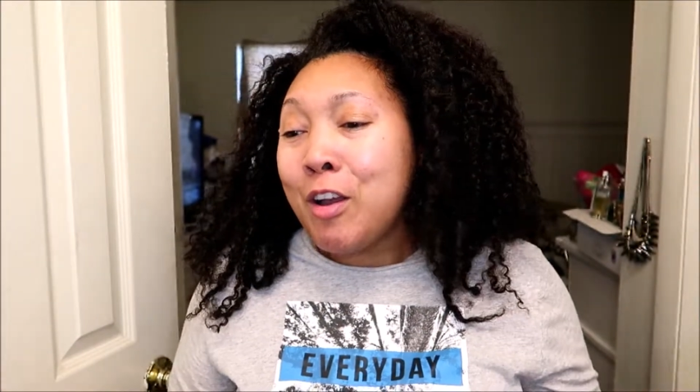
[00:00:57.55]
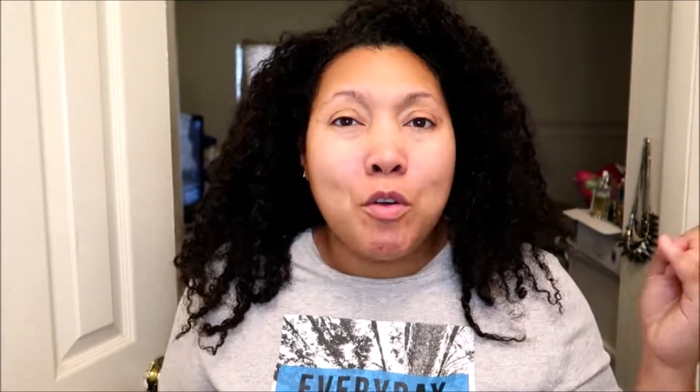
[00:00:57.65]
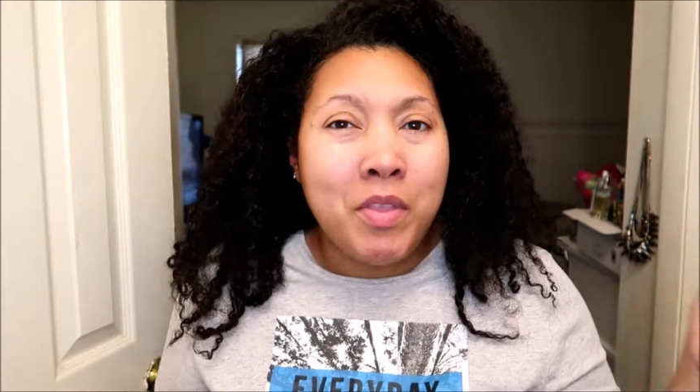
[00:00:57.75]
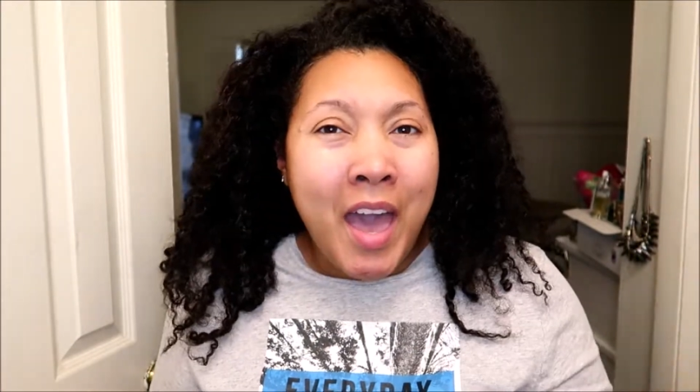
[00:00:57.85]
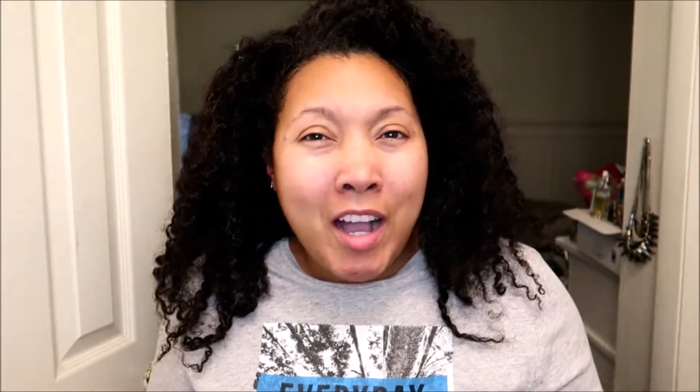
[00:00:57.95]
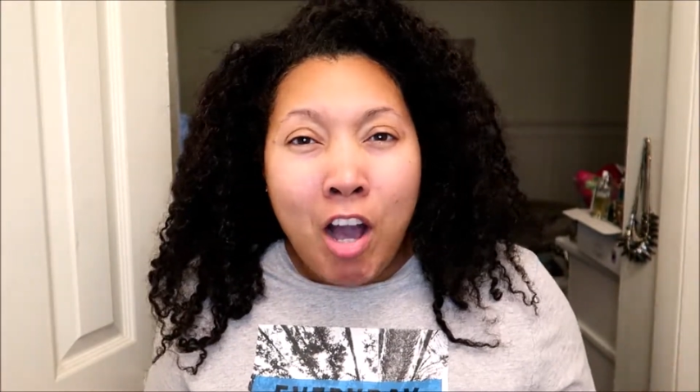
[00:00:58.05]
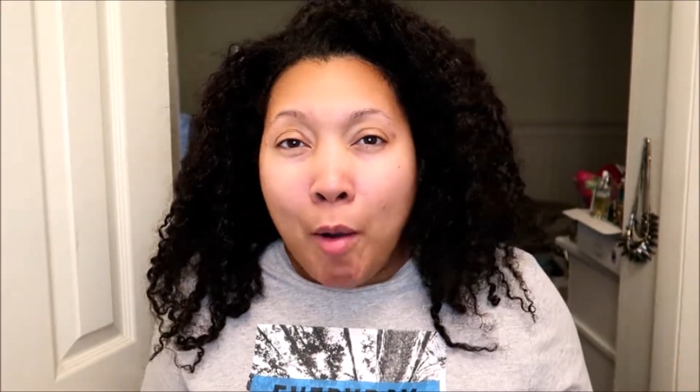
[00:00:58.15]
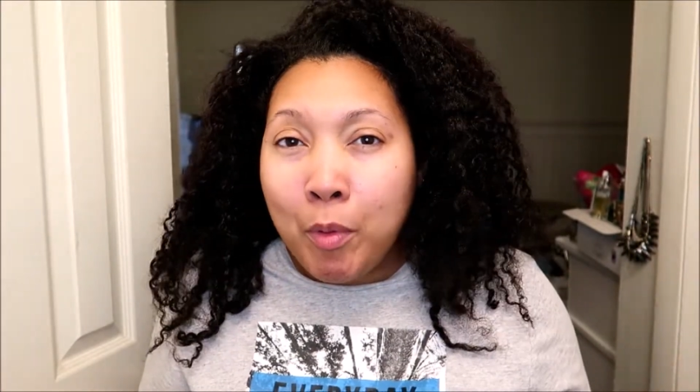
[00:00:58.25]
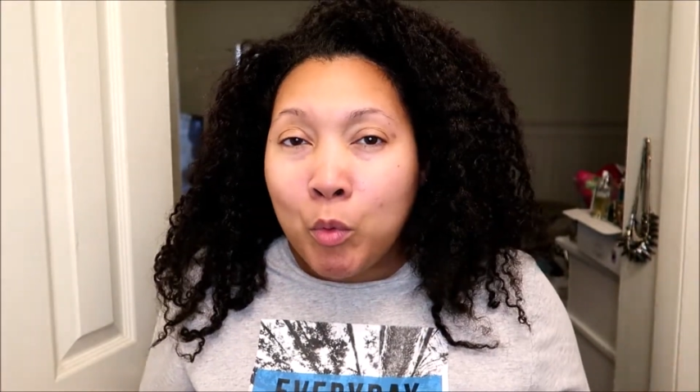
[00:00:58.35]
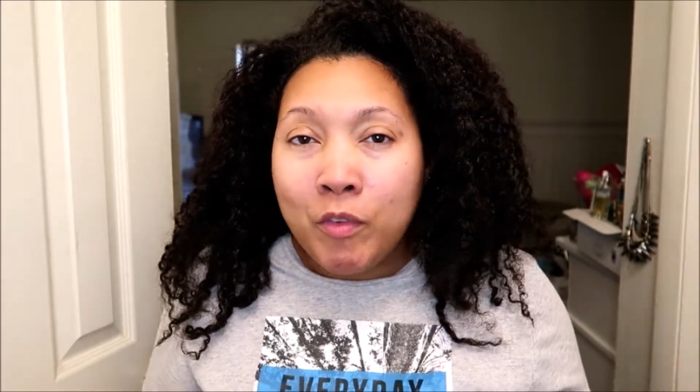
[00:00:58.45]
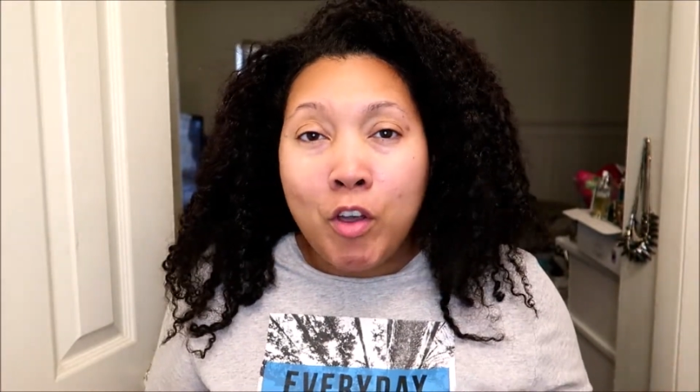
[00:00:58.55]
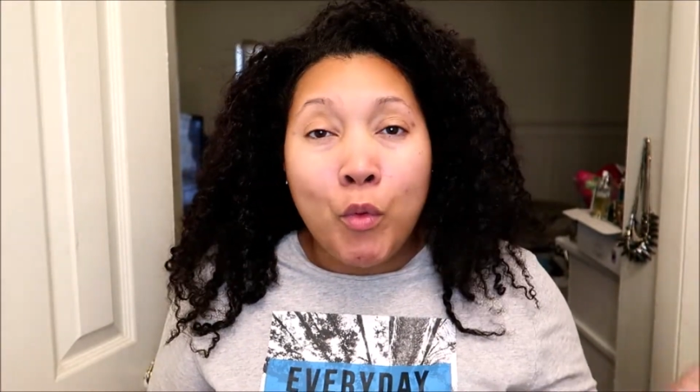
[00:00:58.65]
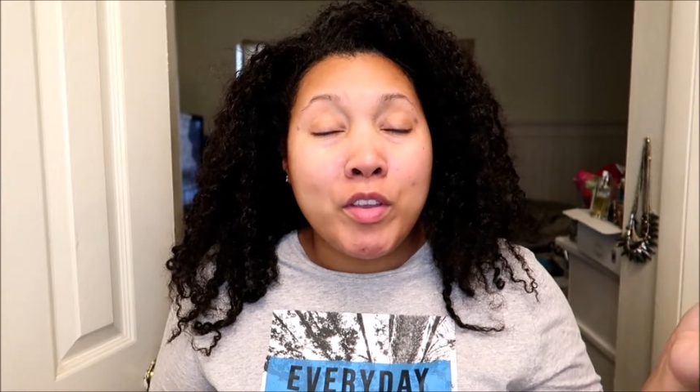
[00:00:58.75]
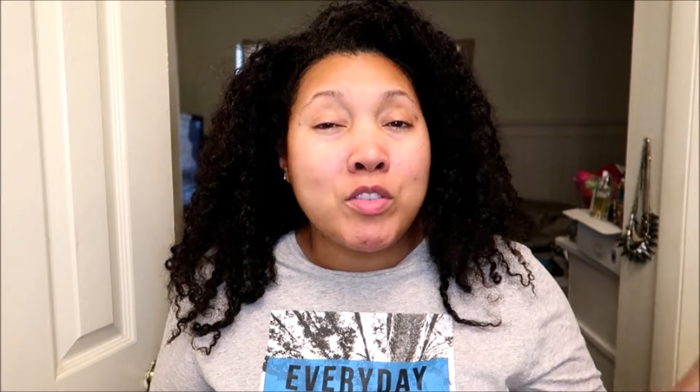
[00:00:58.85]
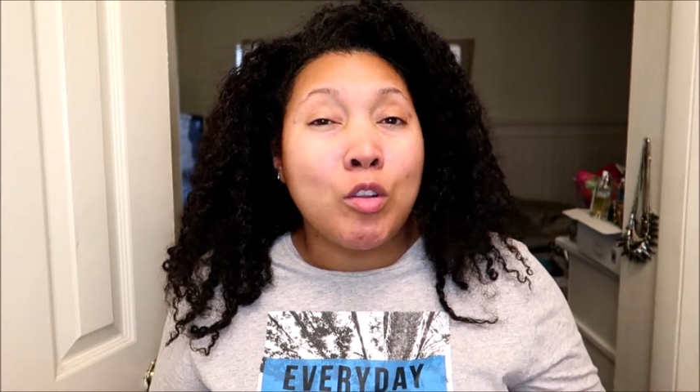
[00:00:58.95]
So that, coupled with
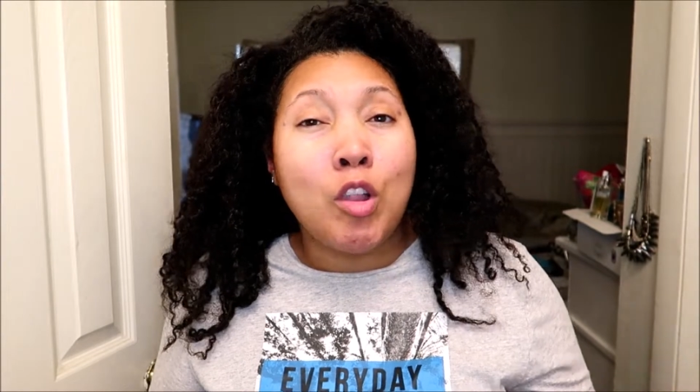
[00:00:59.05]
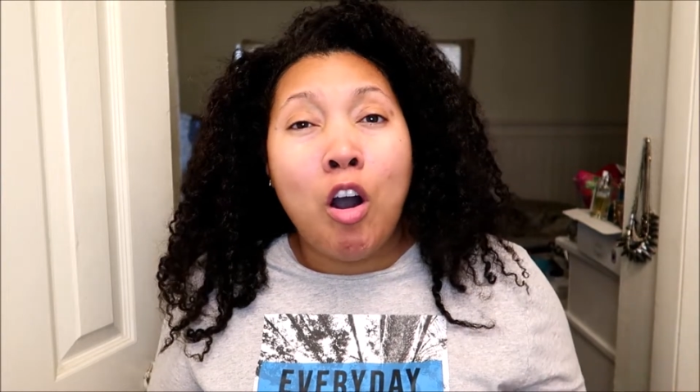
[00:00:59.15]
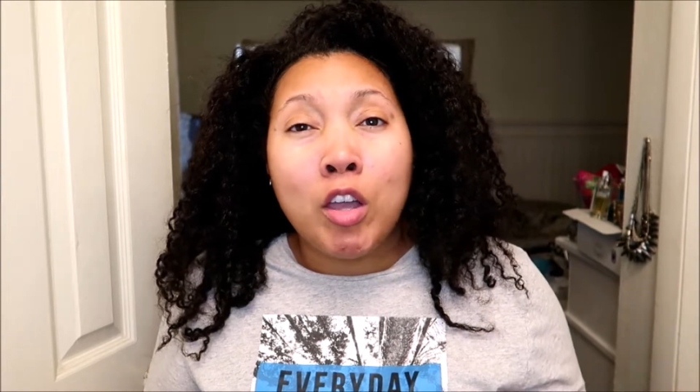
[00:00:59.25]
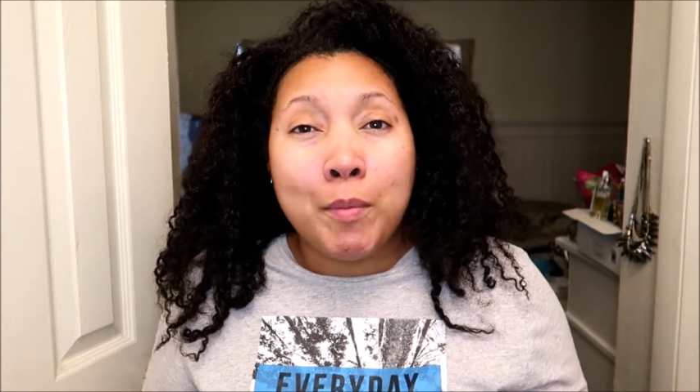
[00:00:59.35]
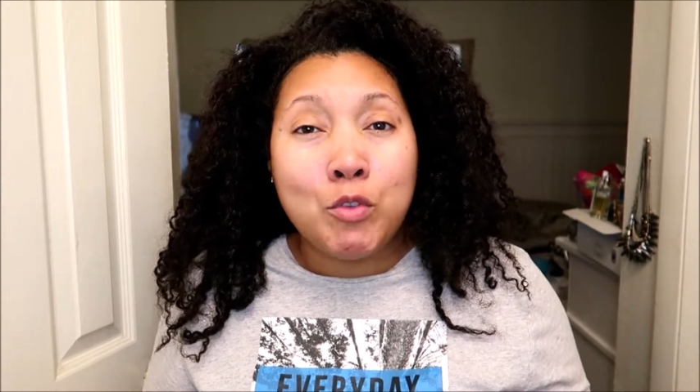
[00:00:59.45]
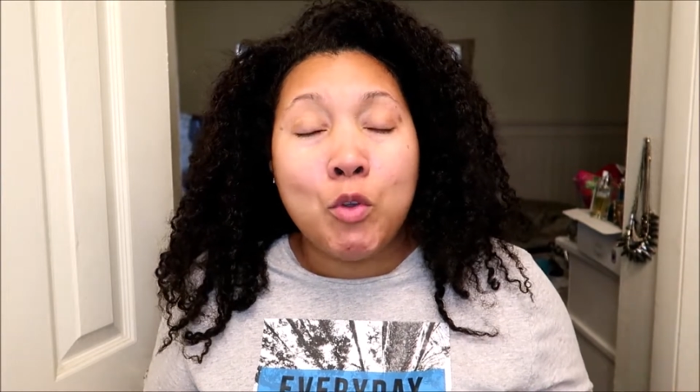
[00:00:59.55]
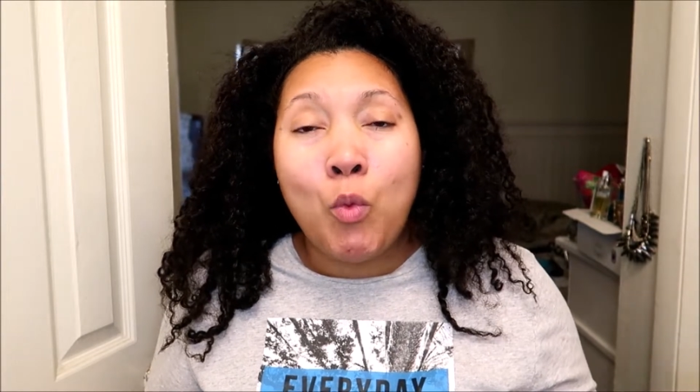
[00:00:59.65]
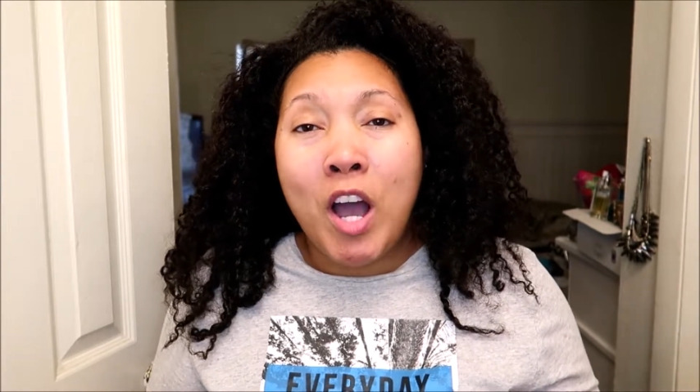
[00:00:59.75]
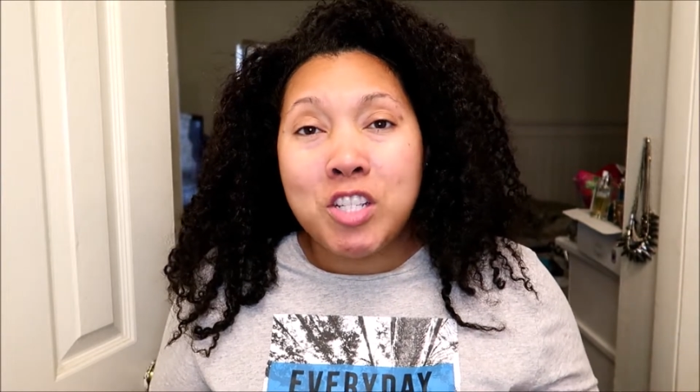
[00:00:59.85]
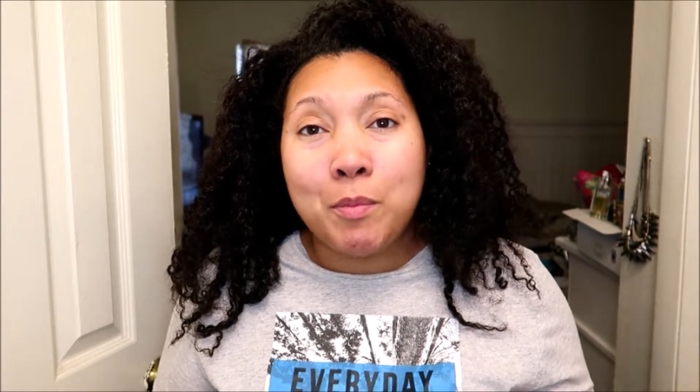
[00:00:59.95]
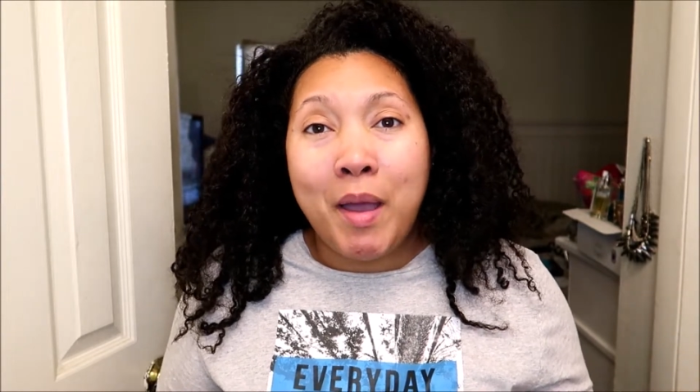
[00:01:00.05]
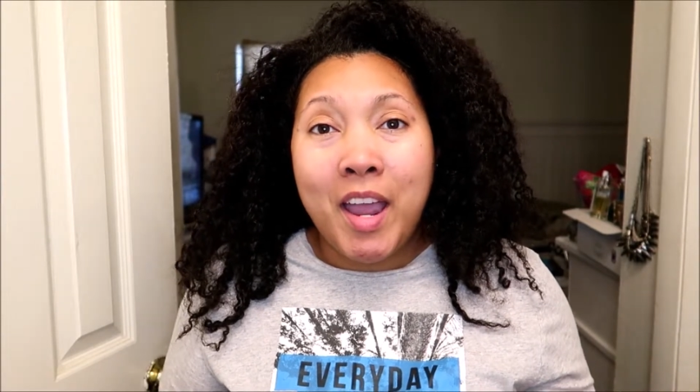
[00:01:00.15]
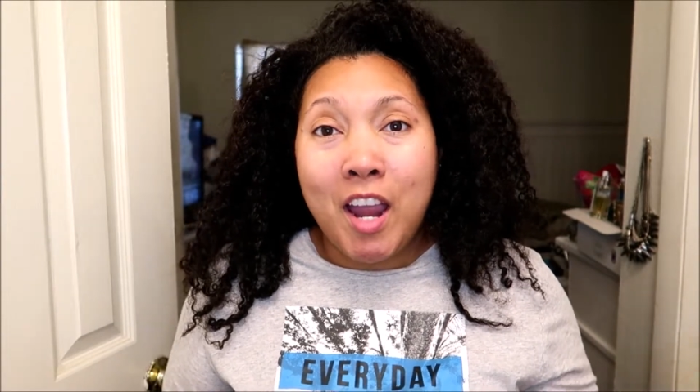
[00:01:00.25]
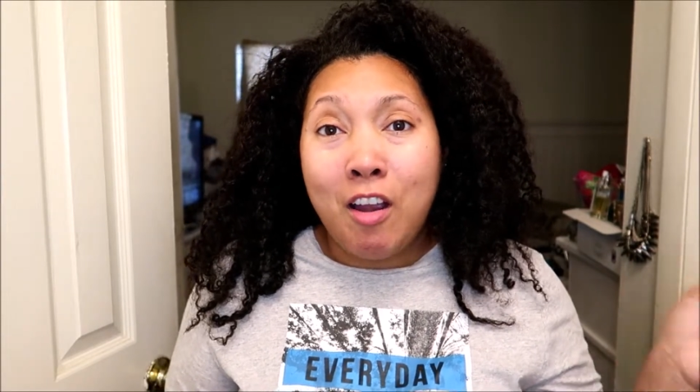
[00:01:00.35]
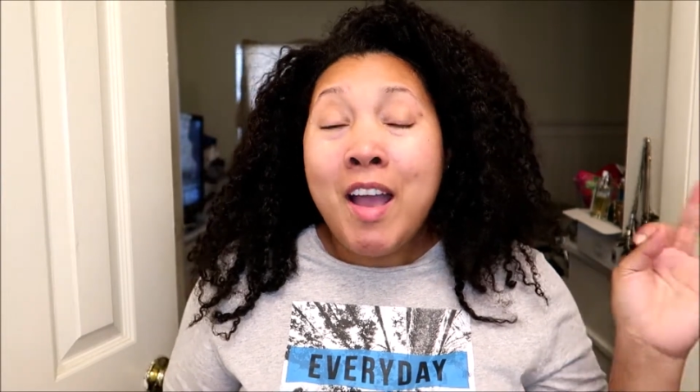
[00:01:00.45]
going so long in between washing my
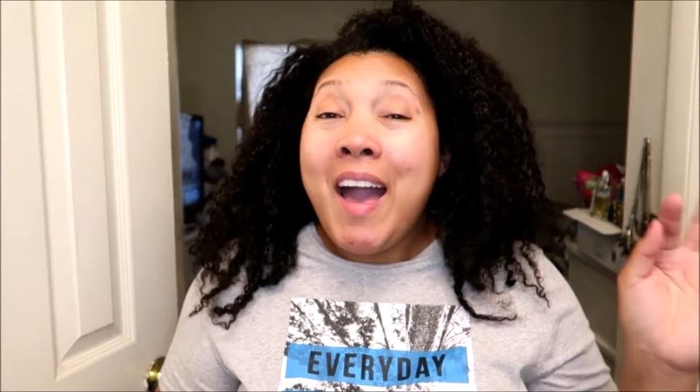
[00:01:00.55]
hair,